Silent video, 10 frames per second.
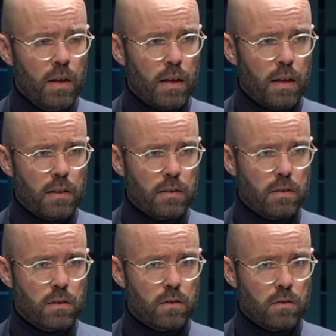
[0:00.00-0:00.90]
and
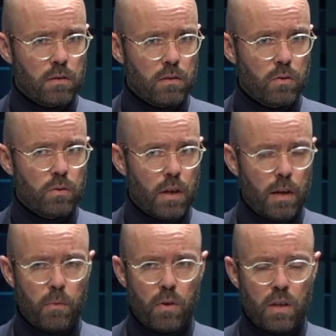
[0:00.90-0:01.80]
today I'm
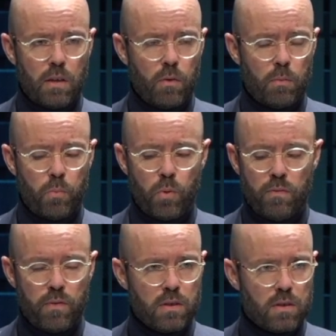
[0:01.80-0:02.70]
going to give you a
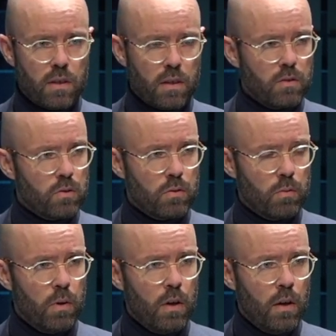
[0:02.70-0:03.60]
brief insight into
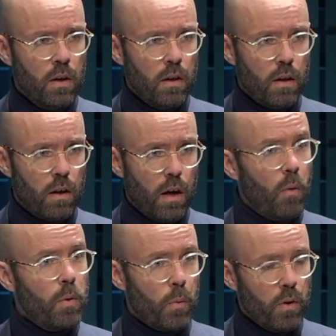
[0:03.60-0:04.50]
how
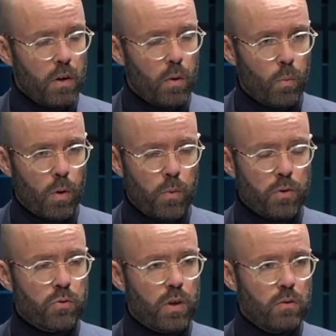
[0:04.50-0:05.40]
we work, what we're
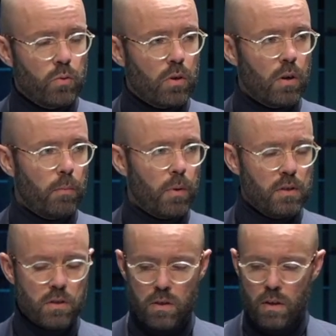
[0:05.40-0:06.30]
trying to
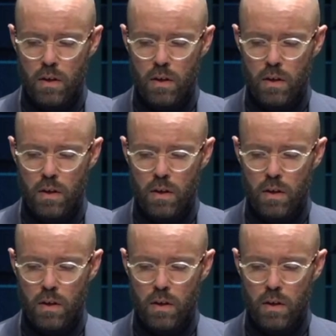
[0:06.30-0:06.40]
accomplish,